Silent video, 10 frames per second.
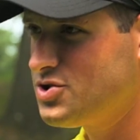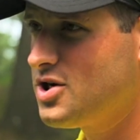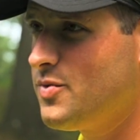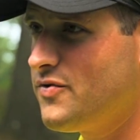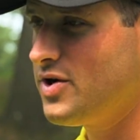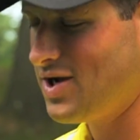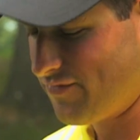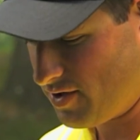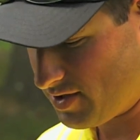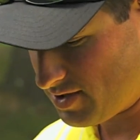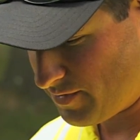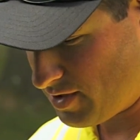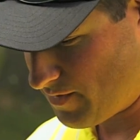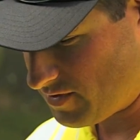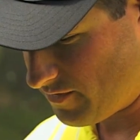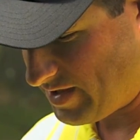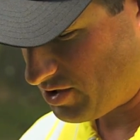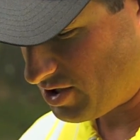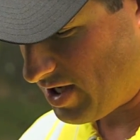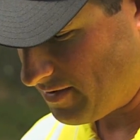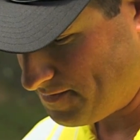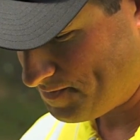don't you come over here and have a look at some of the numbers from that shot.